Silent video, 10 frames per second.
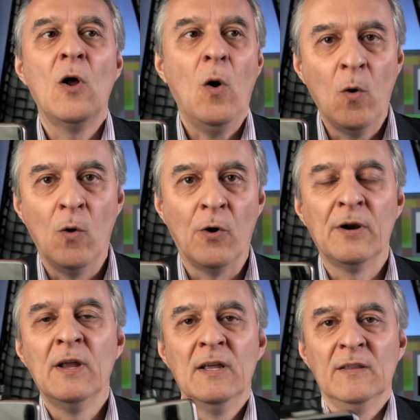or
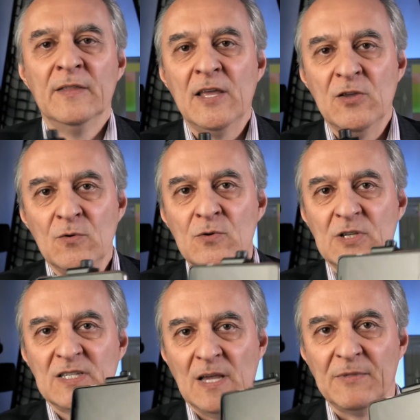they use
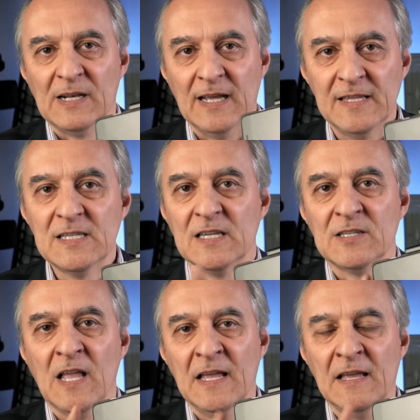something like this,
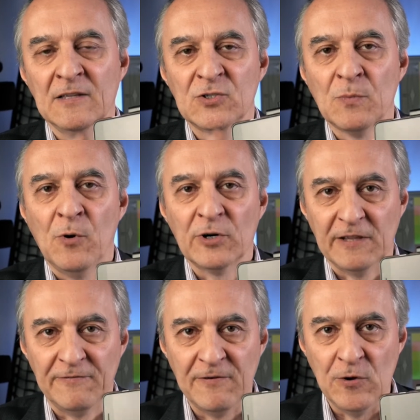a
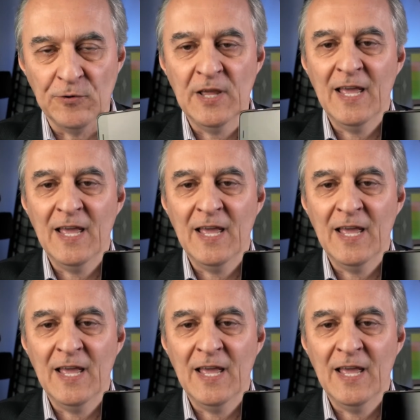supported phone.